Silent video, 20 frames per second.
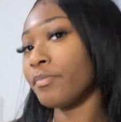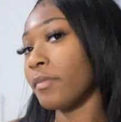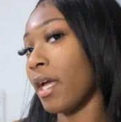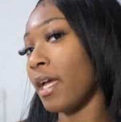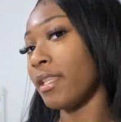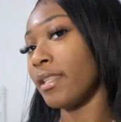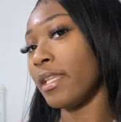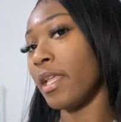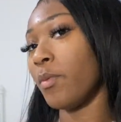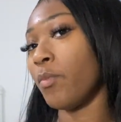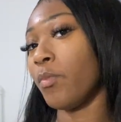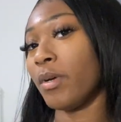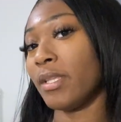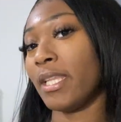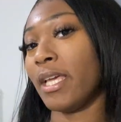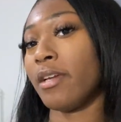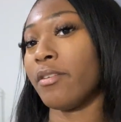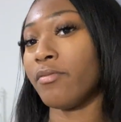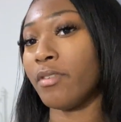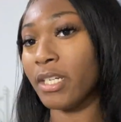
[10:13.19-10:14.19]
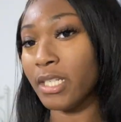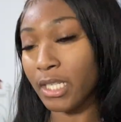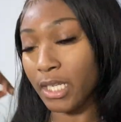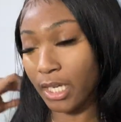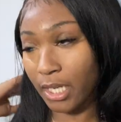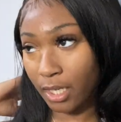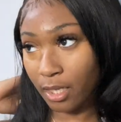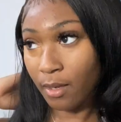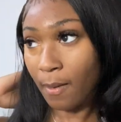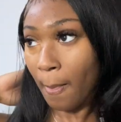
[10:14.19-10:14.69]
And then when they're
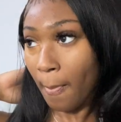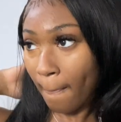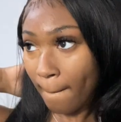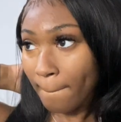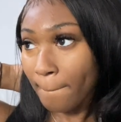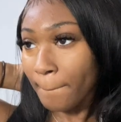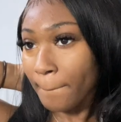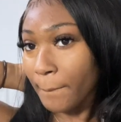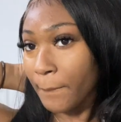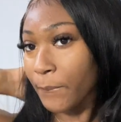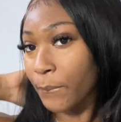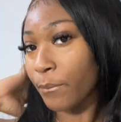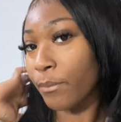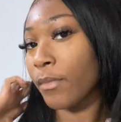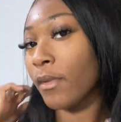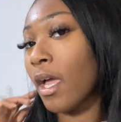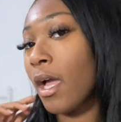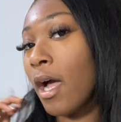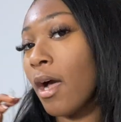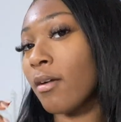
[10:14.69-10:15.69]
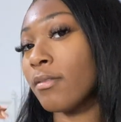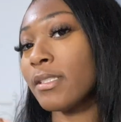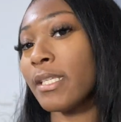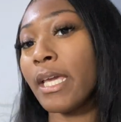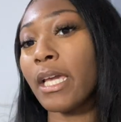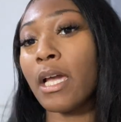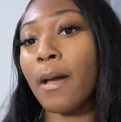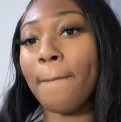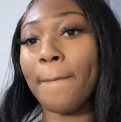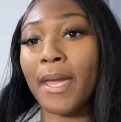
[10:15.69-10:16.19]
ready, I'll
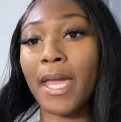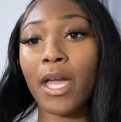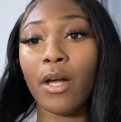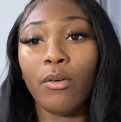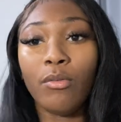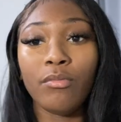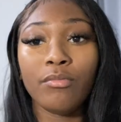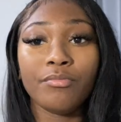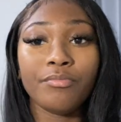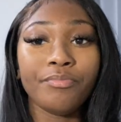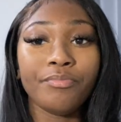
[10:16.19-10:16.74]
take them out.